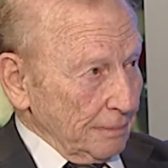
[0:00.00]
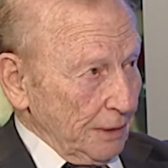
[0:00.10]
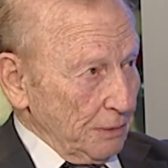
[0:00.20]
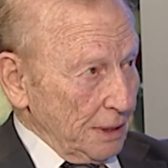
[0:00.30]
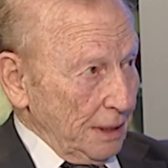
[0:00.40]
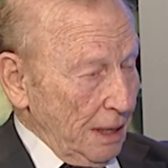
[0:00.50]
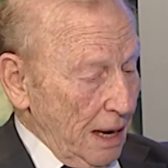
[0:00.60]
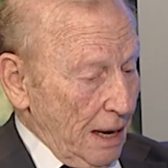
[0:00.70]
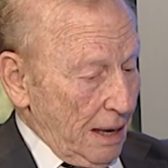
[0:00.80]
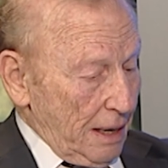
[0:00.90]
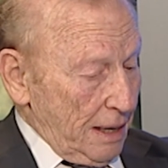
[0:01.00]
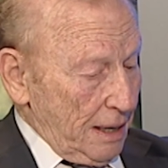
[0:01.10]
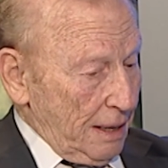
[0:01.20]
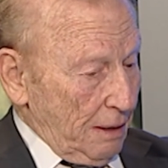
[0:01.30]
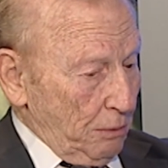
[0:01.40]
You see,
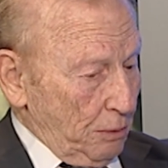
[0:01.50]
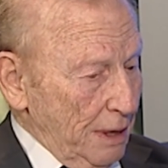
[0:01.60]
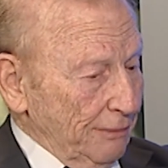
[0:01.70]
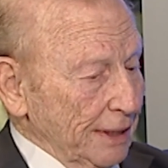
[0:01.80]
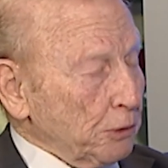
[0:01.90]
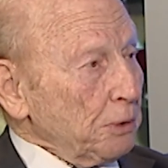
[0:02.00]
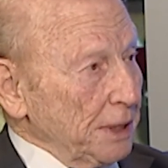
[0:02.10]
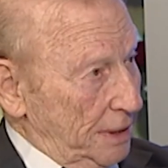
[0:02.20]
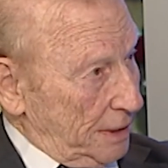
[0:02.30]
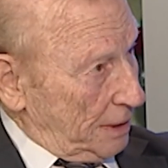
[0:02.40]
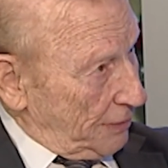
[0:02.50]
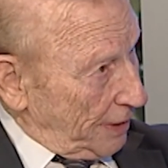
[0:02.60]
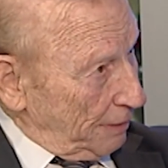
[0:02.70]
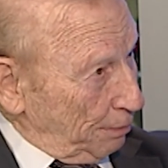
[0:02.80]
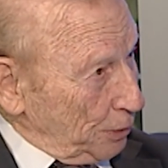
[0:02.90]
we have the quiz. It's
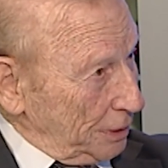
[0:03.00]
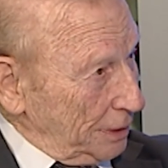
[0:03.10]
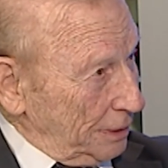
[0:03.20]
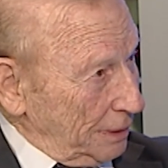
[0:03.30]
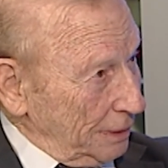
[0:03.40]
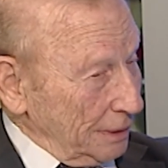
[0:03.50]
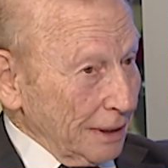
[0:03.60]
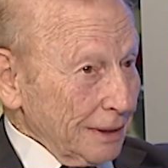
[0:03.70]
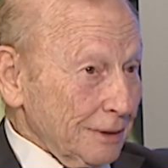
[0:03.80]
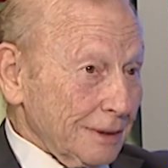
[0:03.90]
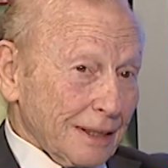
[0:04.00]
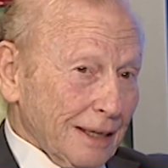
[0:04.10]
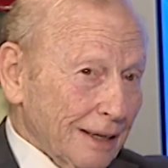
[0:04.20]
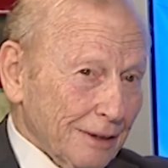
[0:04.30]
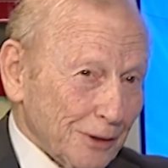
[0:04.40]
very important. I
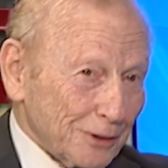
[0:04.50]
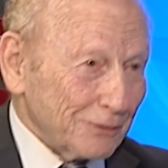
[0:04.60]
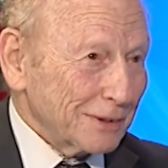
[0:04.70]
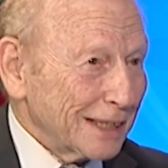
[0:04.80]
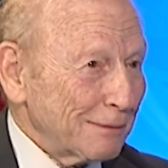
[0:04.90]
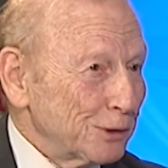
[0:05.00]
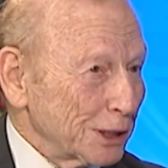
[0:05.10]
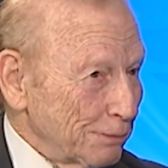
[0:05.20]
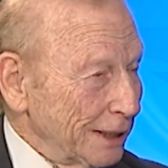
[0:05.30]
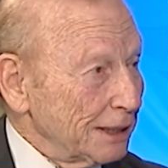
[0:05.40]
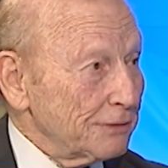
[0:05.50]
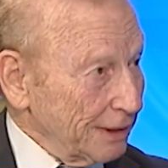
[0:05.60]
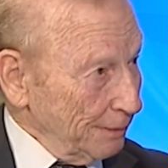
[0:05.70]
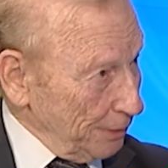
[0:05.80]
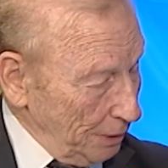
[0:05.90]
don't have the time to explain. It's
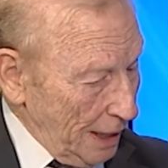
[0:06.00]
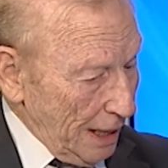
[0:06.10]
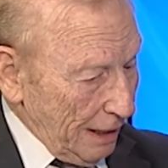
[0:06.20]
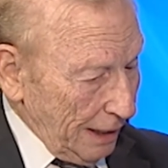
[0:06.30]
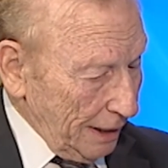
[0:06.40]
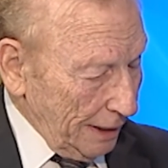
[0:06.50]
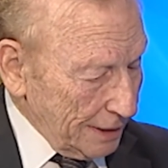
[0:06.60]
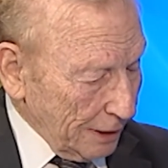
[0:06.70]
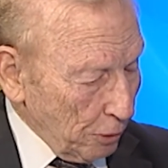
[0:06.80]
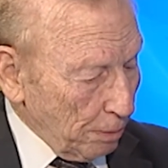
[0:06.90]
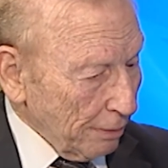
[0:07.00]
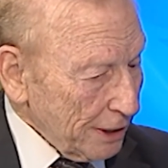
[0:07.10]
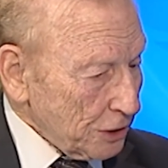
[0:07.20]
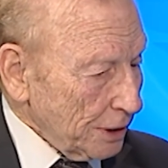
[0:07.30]
very important. It's a cooperation.